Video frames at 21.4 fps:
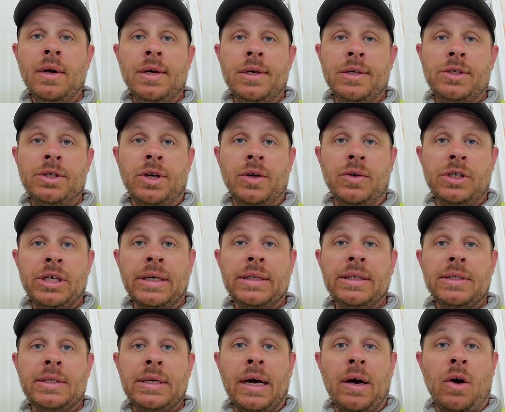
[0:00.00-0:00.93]
So check
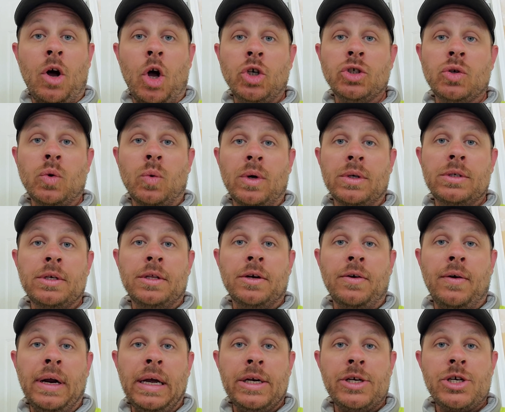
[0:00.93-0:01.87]
this out, also works on the
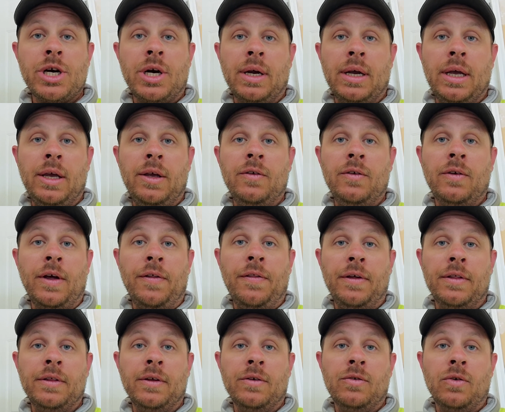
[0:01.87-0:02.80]
Grand Cherokees. I
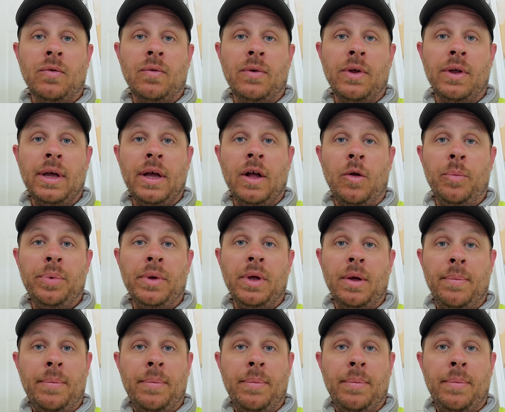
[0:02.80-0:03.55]
think this will really help you.